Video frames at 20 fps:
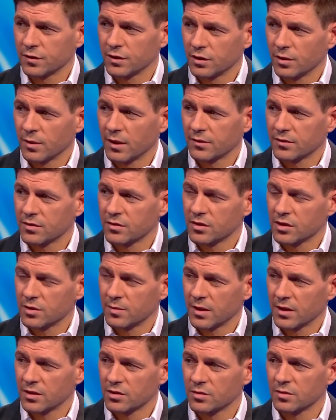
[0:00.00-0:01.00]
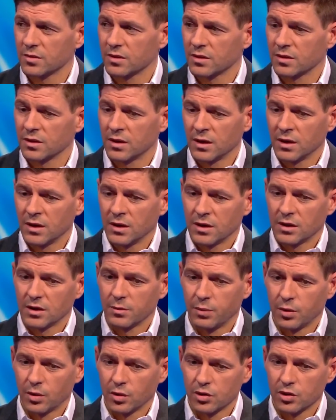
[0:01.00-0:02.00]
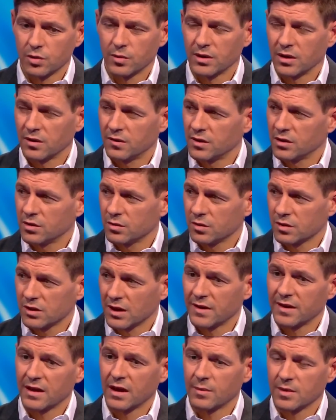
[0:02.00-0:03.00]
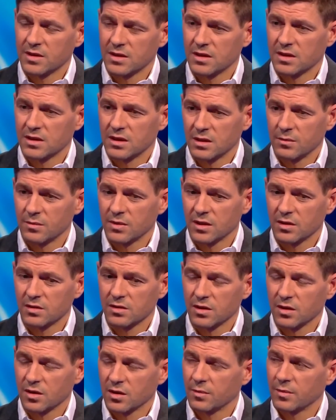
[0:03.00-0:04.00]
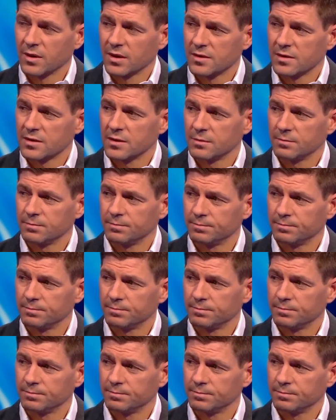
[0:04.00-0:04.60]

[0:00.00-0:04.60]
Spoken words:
You do have to respect some of the Porto individuals and them as a team, because they're not a bad team.